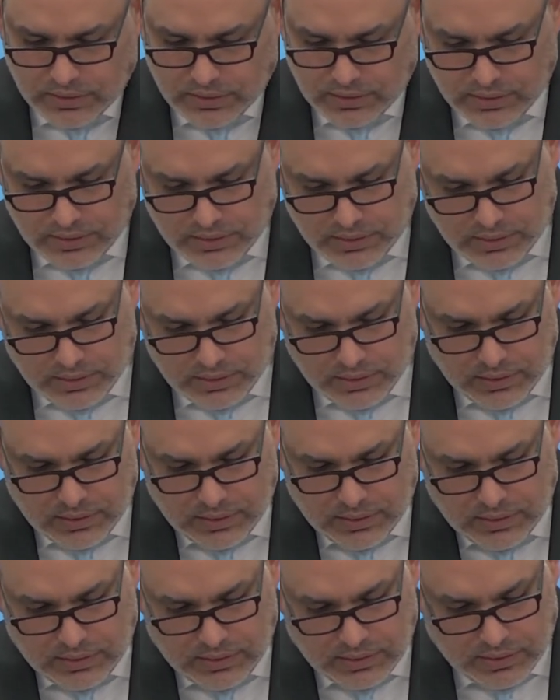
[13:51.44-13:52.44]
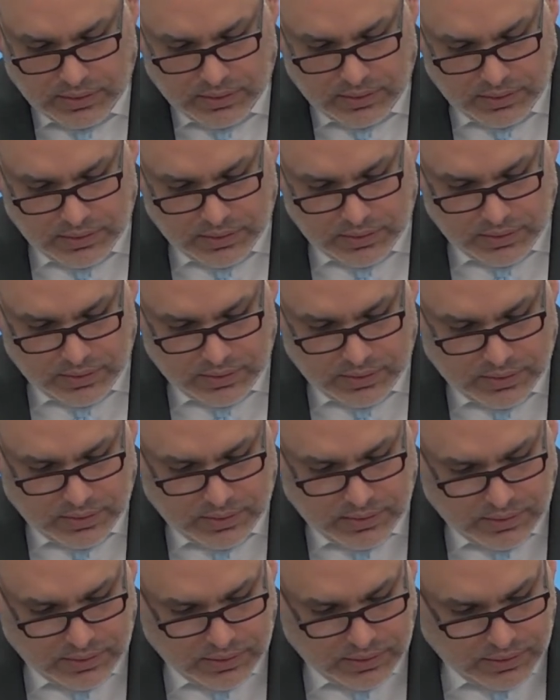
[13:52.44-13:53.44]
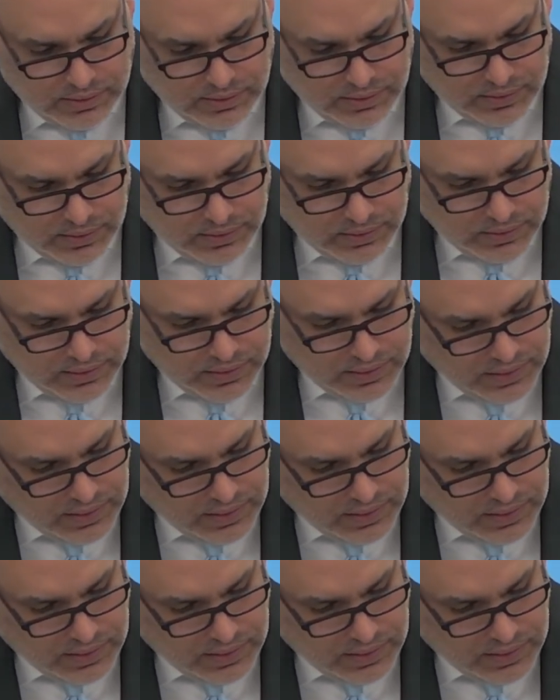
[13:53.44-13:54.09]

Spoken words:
(no one is talking)